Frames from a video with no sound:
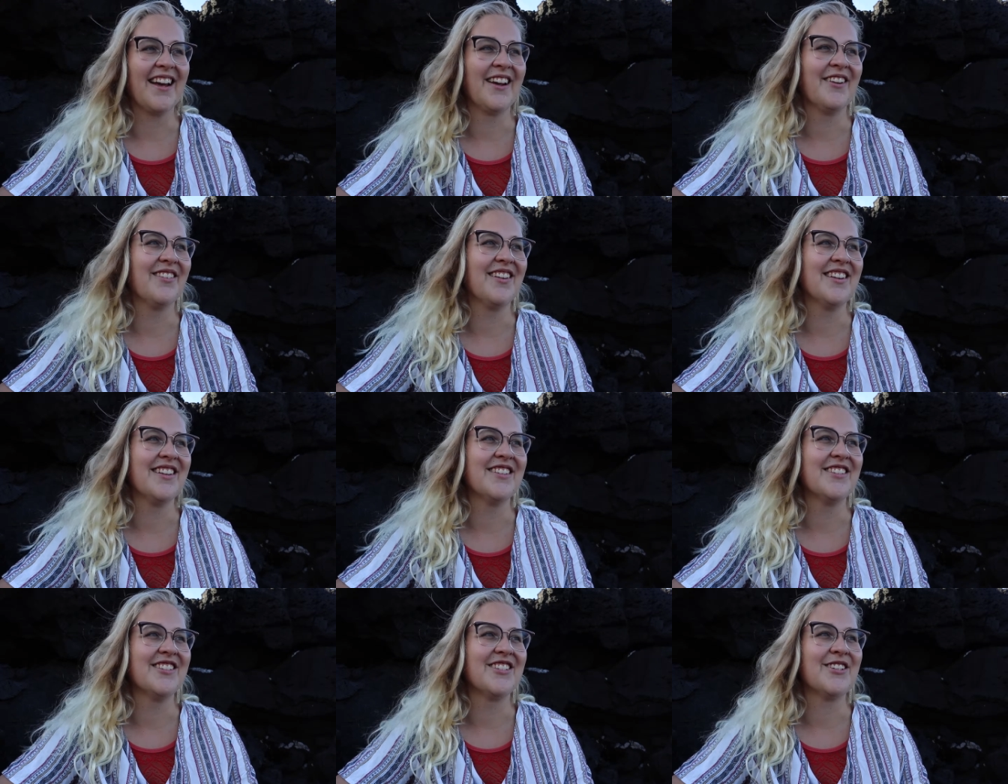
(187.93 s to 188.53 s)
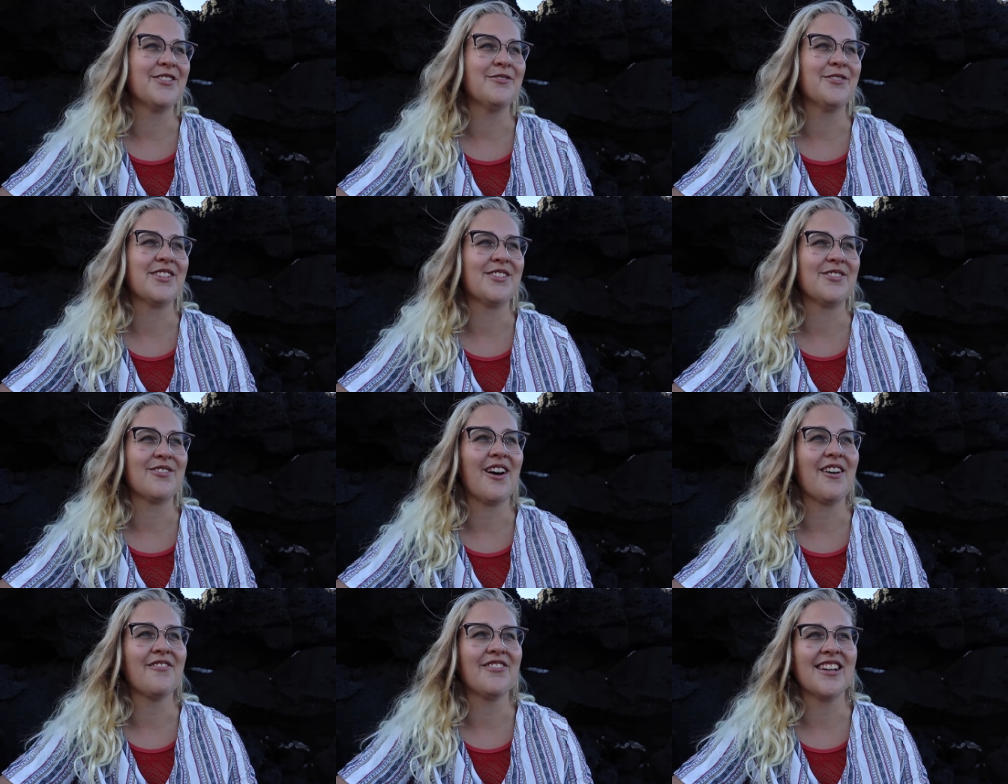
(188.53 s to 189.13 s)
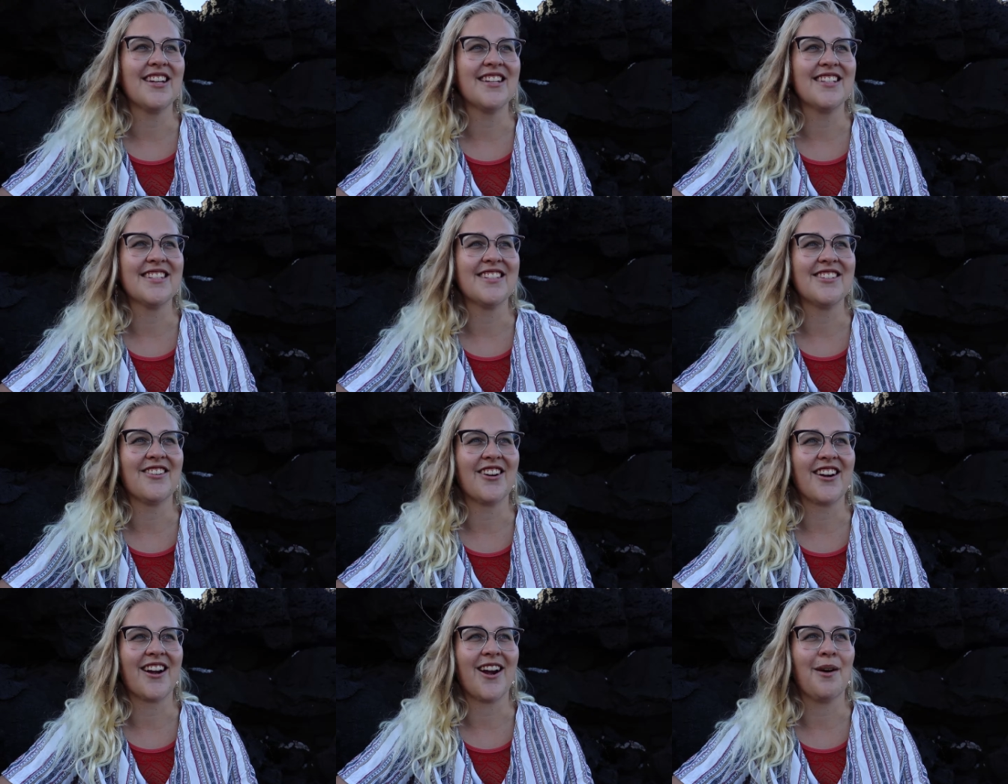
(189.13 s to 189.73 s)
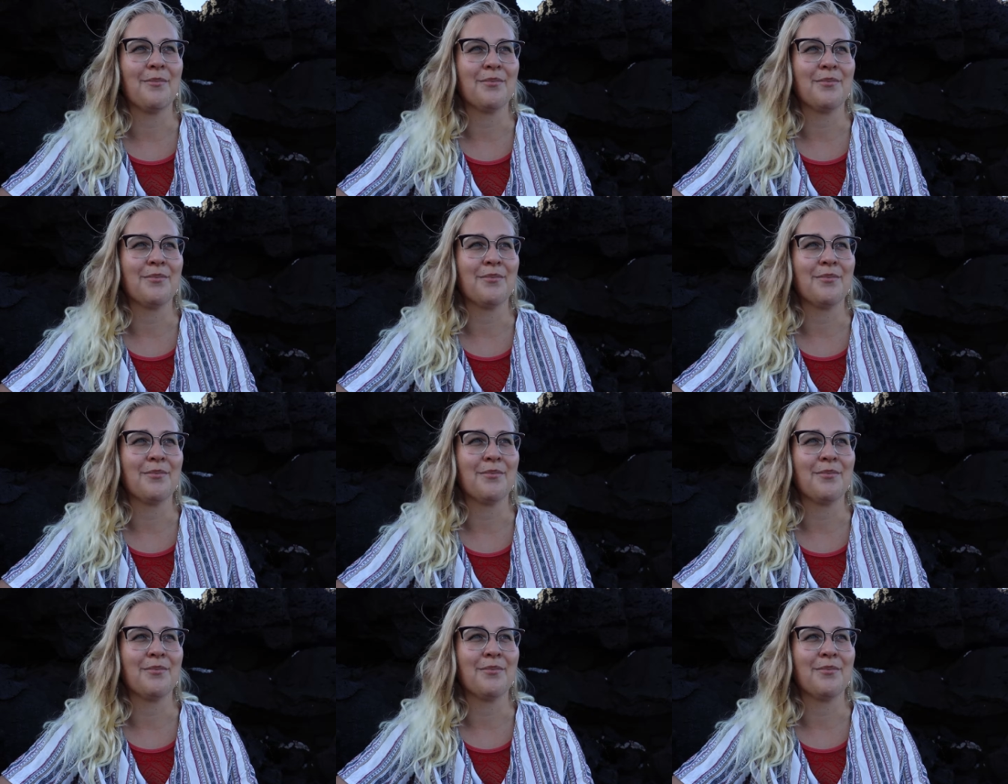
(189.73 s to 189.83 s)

Like, when she was driving in the dark